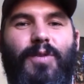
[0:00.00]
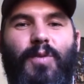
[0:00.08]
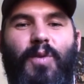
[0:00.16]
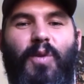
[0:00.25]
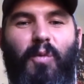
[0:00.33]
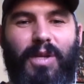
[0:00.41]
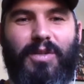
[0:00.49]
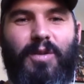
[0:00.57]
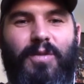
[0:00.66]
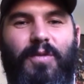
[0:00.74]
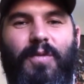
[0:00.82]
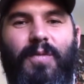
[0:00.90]
you the
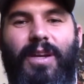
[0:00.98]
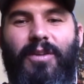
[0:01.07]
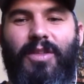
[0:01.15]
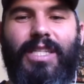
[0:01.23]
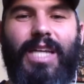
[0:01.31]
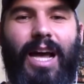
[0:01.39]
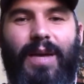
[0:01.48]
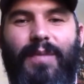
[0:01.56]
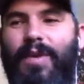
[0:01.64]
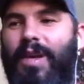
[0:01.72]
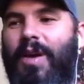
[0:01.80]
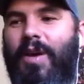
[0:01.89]
research or the
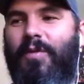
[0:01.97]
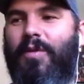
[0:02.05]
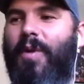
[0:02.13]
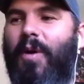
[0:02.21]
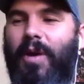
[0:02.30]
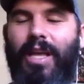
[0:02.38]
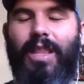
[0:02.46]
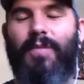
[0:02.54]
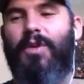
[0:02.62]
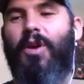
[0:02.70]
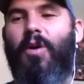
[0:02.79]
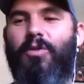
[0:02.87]
time from, okay, let
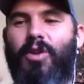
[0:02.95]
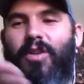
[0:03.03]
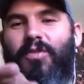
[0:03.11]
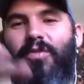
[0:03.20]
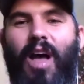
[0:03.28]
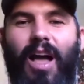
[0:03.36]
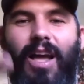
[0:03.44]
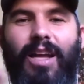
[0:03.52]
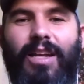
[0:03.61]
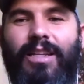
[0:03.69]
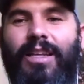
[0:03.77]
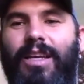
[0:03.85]
me go try to
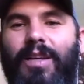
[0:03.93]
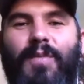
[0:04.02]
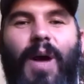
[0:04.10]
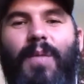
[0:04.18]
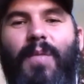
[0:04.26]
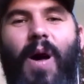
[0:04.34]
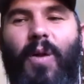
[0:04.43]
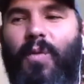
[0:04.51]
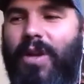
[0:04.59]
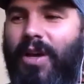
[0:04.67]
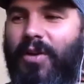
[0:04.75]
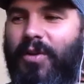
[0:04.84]
find my model
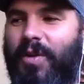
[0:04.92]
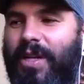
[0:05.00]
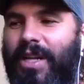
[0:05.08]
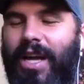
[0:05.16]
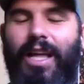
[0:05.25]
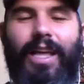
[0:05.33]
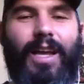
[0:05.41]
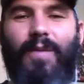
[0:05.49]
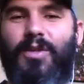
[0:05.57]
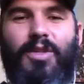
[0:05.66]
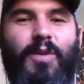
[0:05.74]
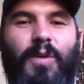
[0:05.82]
100. Like
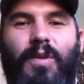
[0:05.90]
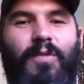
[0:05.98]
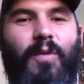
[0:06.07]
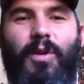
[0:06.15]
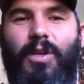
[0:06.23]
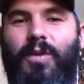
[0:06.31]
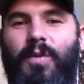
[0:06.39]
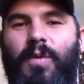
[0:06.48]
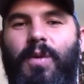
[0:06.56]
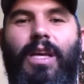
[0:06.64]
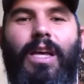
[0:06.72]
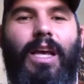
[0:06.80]
I'm just doing it for
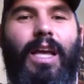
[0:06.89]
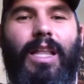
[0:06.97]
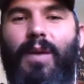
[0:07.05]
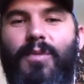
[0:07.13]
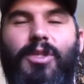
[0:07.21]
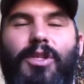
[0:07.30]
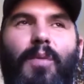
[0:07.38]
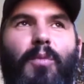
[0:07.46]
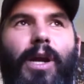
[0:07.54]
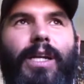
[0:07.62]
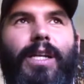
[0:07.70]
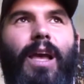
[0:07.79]
you. And I'm just going to
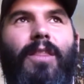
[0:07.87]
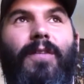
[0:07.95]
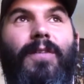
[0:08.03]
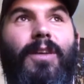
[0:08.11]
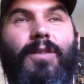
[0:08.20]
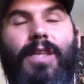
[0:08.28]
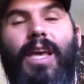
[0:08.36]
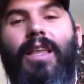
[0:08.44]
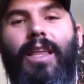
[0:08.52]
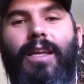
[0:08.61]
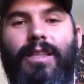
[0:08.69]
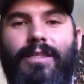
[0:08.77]
break down the videos. Hey,
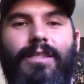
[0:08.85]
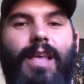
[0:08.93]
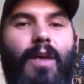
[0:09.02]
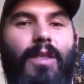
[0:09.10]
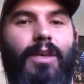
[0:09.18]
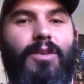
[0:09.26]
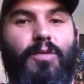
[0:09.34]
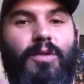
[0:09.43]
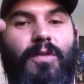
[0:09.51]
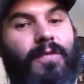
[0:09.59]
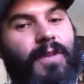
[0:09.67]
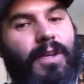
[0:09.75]
like this is how they
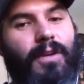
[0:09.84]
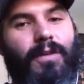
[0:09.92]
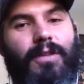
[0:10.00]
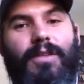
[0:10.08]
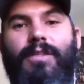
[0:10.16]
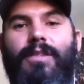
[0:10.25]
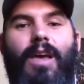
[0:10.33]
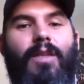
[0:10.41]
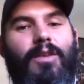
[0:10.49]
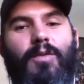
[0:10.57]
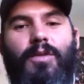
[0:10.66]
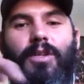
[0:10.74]
used fear. This is how
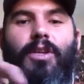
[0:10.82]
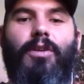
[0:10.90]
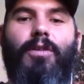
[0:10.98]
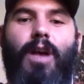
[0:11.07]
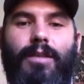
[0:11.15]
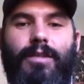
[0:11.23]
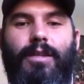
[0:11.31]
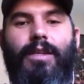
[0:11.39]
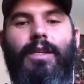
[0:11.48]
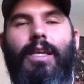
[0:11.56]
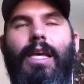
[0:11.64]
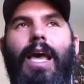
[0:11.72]
they used
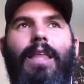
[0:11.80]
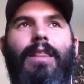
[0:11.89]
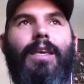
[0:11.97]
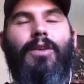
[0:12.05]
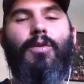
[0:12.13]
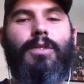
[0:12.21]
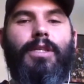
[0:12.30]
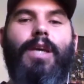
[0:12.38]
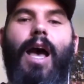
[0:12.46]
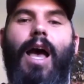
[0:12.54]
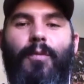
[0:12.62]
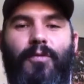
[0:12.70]
curiosity. They used a
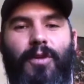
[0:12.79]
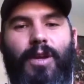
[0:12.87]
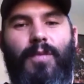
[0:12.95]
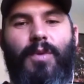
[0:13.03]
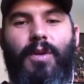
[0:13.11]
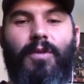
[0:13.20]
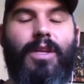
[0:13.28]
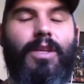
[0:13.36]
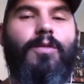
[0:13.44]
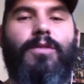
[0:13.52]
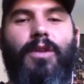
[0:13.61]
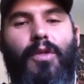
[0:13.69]
time frame here. They
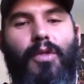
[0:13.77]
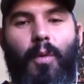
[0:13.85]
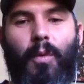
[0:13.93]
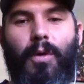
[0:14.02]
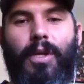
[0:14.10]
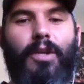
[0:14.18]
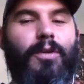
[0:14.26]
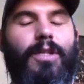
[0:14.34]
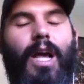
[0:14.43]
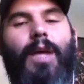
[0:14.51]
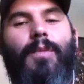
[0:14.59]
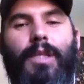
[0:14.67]
used authority or
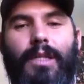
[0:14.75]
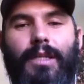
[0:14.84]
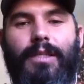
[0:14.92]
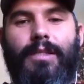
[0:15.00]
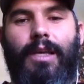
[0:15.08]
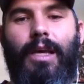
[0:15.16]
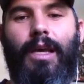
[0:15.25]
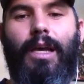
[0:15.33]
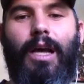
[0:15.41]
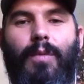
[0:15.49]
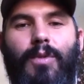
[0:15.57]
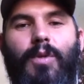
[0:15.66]
timeliness.
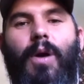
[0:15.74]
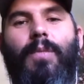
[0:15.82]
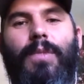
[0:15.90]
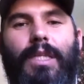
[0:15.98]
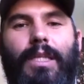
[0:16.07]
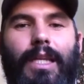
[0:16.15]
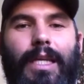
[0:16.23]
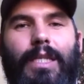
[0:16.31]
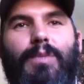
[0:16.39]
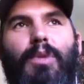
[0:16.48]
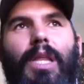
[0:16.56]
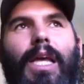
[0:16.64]
So I'm going to
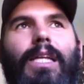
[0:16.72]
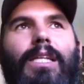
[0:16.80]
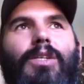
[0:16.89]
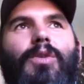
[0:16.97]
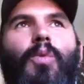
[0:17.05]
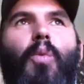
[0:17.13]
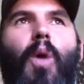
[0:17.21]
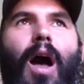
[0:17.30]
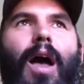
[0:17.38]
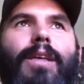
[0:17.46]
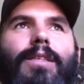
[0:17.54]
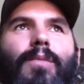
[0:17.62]
explain to you
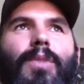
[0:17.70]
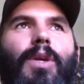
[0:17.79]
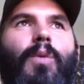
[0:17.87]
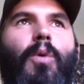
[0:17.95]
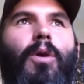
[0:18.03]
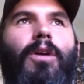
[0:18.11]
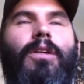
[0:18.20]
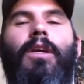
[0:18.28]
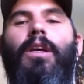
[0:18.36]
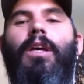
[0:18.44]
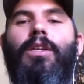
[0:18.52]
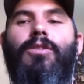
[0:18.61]
why something worked.
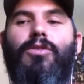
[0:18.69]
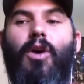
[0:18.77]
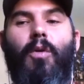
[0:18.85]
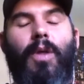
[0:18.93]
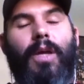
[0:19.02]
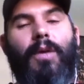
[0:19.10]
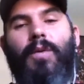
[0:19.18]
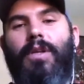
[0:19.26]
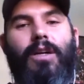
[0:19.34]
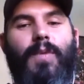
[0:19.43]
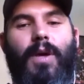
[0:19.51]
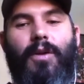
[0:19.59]
So like we
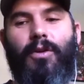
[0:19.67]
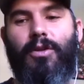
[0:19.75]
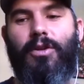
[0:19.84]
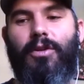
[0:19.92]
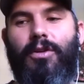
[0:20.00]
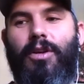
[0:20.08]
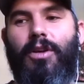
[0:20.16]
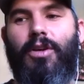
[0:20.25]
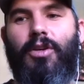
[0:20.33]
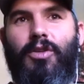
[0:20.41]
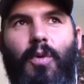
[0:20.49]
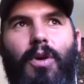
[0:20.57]
talked about earlier,
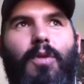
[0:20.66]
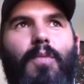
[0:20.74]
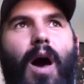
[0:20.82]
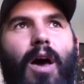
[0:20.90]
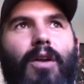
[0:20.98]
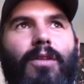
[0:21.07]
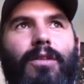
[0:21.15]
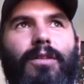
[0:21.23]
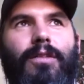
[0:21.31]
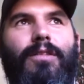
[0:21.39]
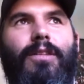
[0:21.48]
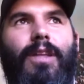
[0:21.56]
you wanted
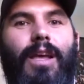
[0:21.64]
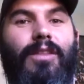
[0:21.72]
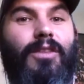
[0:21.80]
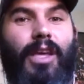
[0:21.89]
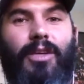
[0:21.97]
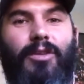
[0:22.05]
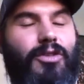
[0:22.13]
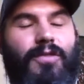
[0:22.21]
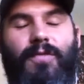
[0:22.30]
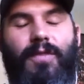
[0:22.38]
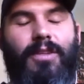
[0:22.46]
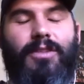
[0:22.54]
model and like
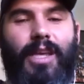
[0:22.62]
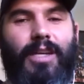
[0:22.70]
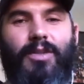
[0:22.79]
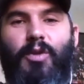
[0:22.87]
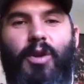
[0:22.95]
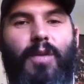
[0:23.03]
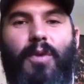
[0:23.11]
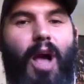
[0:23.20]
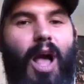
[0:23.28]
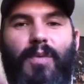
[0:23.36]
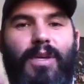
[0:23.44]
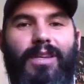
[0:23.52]
it's like straight up
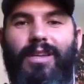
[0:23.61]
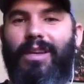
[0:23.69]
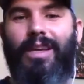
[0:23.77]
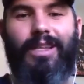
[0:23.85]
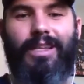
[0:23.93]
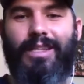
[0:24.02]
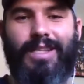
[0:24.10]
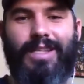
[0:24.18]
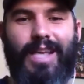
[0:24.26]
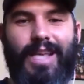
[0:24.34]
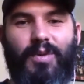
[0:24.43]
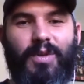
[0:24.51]
copy the
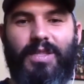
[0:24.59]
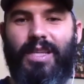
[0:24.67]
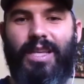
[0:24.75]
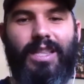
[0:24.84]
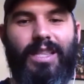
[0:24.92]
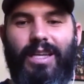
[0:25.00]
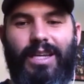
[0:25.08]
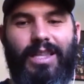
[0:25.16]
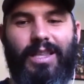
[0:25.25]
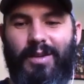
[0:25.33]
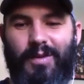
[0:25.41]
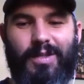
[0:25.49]
examples in the
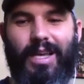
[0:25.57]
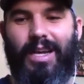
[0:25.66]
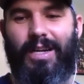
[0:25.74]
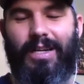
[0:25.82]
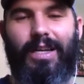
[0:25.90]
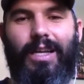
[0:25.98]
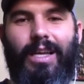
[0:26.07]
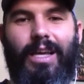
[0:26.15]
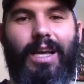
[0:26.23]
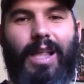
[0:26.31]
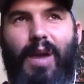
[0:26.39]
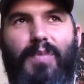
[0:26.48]
newsletter.
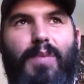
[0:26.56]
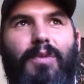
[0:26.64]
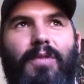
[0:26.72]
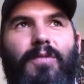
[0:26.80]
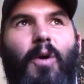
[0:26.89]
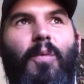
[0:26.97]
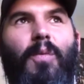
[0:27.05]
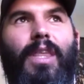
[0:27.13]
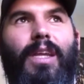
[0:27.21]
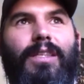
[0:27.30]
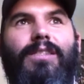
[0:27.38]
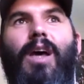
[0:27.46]
A lot of people have told me
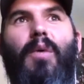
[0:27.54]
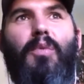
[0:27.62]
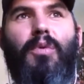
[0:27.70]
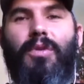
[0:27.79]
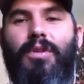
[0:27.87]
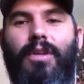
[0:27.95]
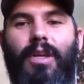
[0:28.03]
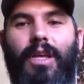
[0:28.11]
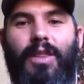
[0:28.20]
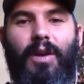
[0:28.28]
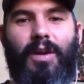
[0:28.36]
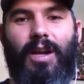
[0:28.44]
that it's doubled
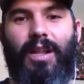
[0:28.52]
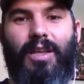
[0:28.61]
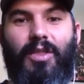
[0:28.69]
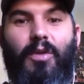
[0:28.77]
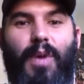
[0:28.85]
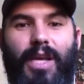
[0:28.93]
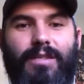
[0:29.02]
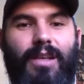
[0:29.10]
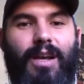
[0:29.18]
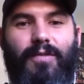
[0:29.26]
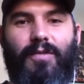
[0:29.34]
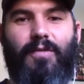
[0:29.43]
their kind of like their
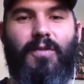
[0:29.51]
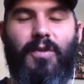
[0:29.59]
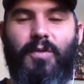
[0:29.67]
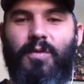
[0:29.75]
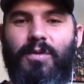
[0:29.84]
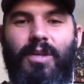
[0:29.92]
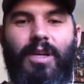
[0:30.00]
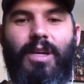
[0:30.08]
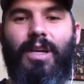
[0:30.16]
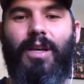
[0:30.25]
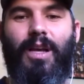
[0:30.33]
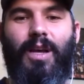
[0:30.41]
baseline for views,
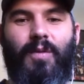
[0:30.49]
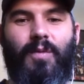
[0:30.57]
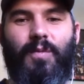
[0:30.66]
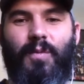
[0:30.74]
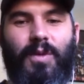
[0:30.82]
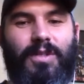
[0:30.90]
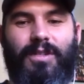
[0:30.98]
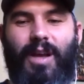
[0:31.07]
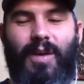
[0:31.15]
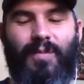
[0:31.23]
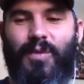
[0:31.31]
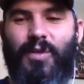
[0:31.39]
which
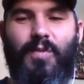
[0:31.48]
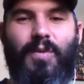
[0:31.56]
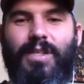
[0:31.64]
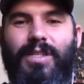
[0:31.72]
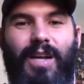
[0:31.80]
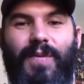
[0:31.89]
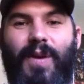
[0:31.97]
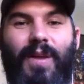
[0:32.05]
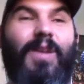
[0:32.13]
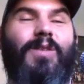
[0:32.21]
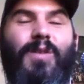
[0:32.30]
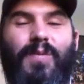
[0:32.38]
I'm super excited about and
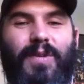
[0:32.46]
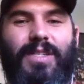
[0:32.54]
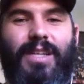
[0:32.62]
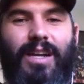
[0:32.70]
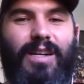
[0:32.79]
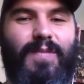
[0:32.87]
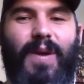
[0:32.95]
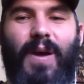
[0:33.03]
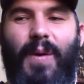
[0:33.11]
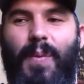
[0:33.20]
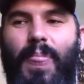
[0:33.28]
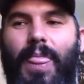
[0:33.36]
they're super excited
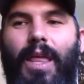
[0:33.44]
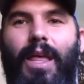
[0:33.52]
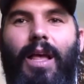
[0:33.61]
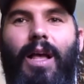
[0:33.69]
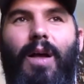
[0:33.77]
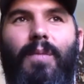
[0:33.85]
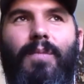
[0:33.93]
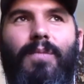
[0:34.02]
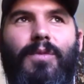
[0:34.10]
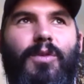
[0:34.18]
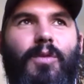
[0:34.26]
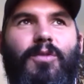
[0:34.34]
about.
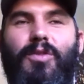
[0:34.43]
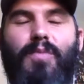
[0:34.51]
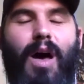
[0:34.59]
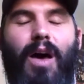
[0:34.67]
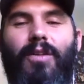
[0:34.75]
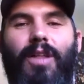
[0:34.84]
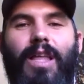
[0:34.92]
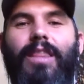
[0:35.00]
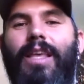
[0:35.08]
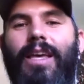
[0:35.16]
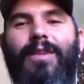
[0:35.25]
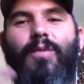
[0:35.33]
So just model, and
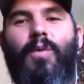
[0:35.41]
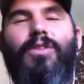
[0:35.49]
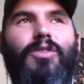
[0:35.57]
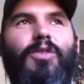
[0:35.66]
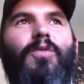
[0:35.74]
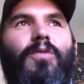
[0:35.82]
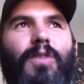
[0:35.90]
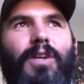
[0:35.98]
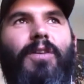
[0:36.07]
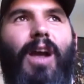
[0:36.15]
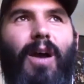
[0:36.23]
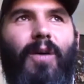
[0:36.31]
then once you
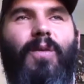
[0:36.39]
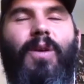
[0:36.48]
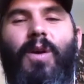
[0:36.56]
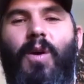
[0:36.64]
figure out